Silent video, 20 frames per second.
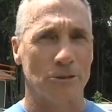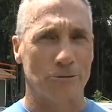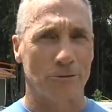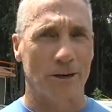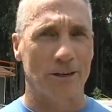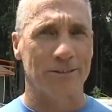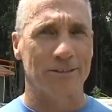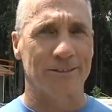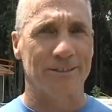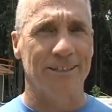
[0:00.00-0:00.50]

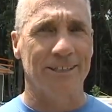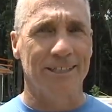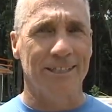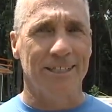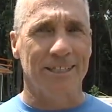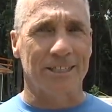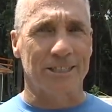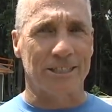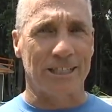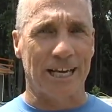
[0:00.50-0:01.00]
grunting
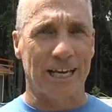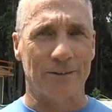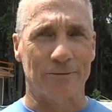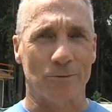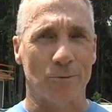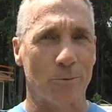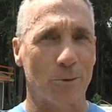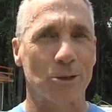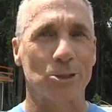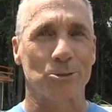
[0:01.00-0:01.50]
sand
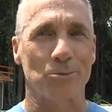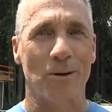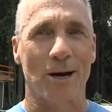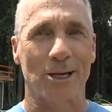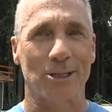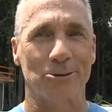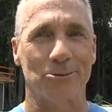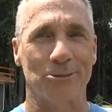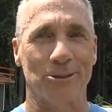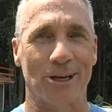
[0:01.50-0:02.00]
from one
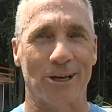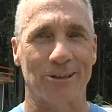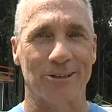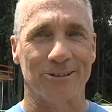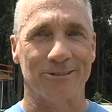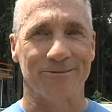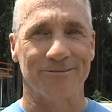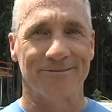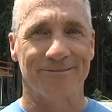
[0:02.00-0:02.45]
spot to another.